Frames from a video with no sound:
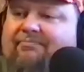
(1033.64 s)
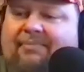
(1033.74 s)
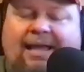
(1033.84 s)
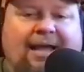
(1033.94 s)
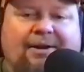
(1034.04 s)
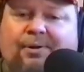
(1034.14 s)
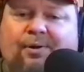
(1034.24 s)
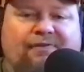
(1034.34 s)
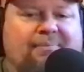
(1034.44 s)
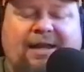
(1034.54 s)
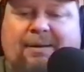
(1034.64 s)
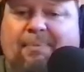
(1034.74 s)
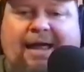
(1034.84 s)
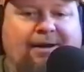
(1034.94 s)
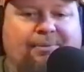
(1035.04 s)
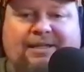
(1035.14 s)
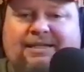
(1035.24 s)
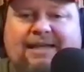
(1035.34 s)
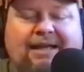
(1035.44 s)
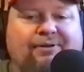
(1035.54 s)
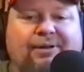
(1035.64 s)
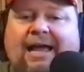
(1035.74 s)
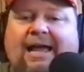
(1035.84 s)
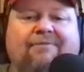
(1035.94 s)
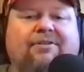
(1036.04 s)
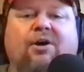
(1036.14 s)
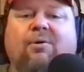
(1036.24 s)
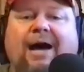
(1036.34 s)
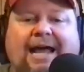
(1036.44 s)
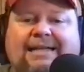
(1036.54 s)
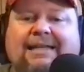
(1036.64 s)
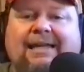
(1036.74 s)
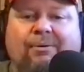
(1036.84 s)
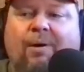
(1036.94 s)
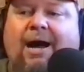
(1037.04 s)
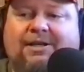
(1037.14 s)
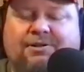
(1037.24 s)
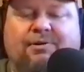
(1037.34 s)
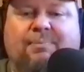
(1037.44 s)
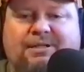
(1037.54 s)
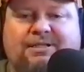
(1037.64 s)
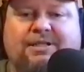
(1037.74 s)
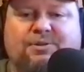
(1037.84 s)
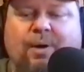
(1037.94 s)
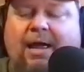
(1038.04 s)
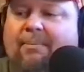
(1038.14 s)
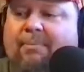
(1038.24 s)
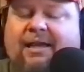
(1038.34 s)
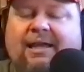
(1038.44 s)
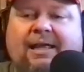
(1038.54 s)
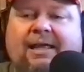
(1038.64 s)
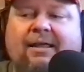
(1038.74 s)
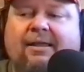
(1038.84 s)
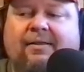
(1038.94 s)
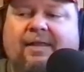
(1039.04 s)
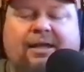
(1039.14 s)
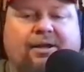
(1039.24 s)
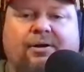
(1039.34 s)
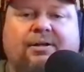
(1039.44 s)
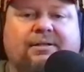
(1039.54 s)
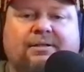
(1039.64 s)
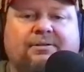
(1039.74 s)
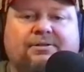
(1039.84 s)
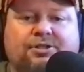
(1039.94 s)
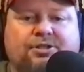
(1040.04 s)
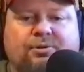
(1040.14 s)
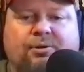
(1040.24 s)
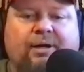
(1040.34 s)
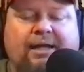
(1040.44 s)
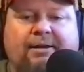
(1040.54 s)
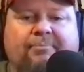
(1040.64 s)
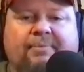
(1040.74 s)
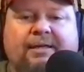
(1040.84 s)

I don't know if he made a pact with the devil. I have no idea why Trump is this way, but they couldn't destroy him.